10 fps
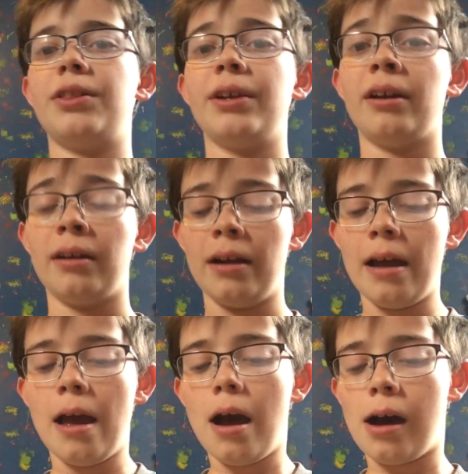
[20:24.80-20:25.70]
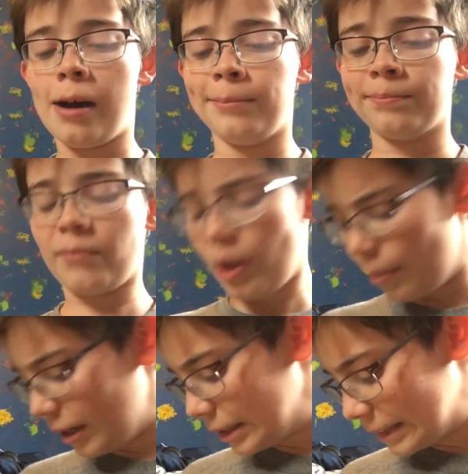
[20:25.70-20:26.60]
right there.
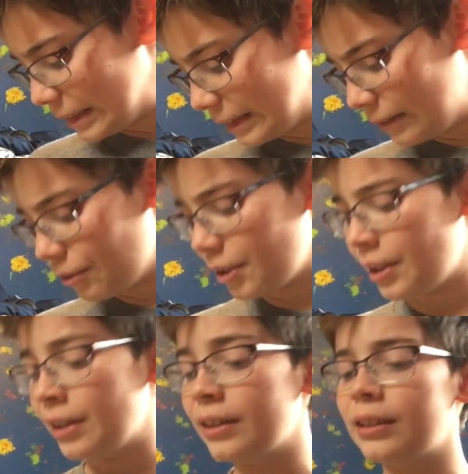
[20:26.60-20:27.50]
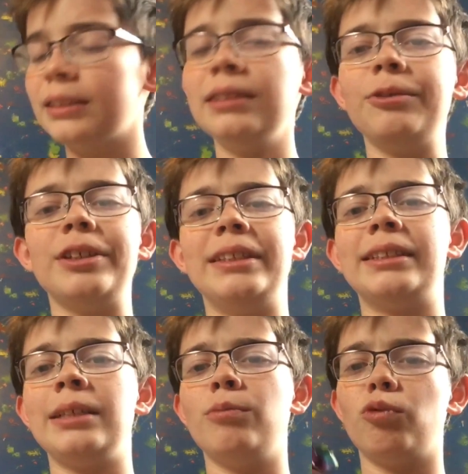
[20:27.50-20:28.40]
But it just doesn't really
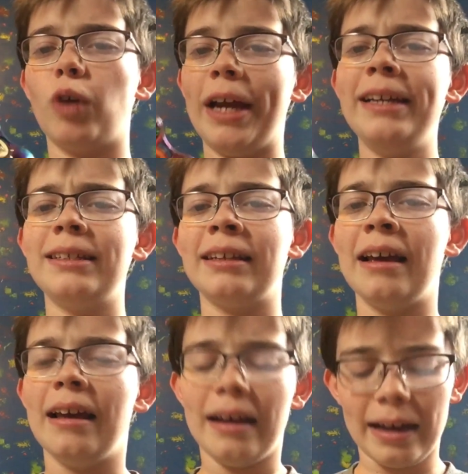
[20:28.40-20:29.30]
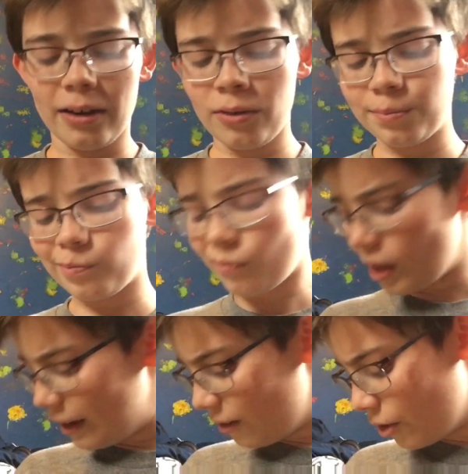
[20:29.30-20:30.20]
seem right. I don't
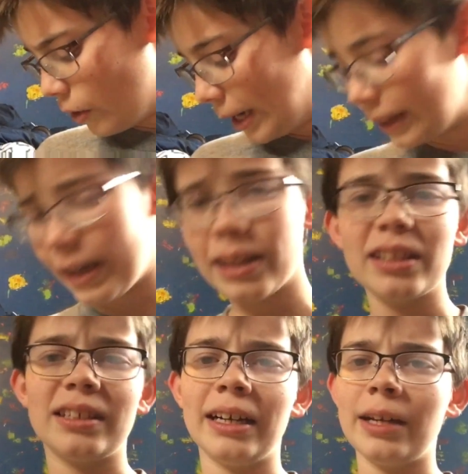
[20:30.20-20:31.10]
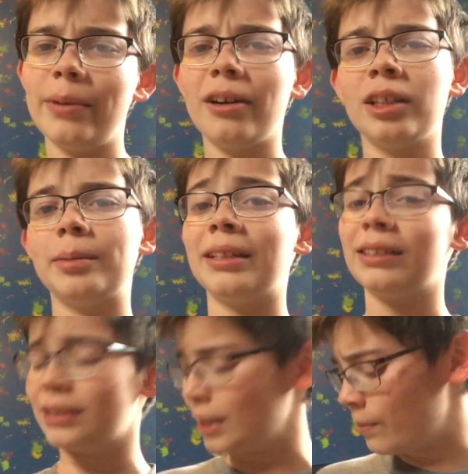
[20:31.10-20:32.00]
know. I like the tiny bearings, but at
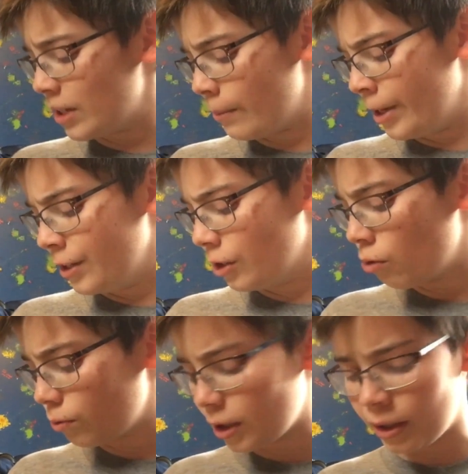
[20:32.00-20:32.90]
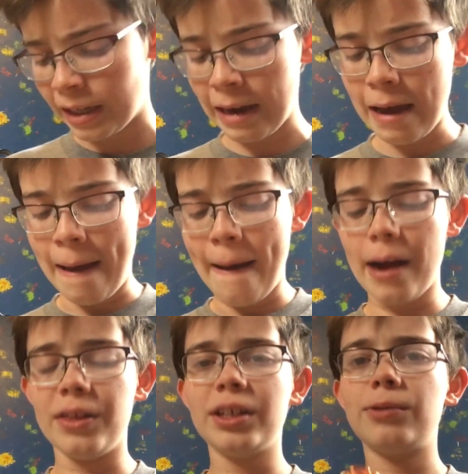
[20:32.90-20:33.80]
the same time, I don't really.
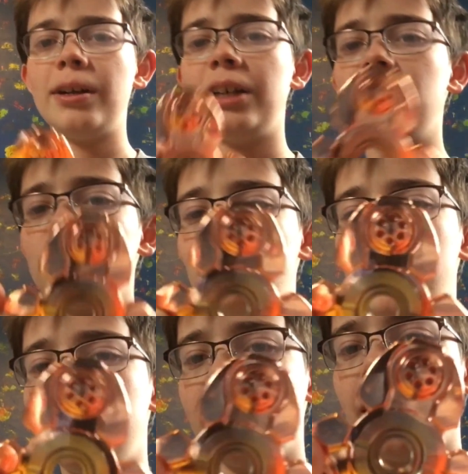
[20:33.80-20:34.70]
And this one, I just really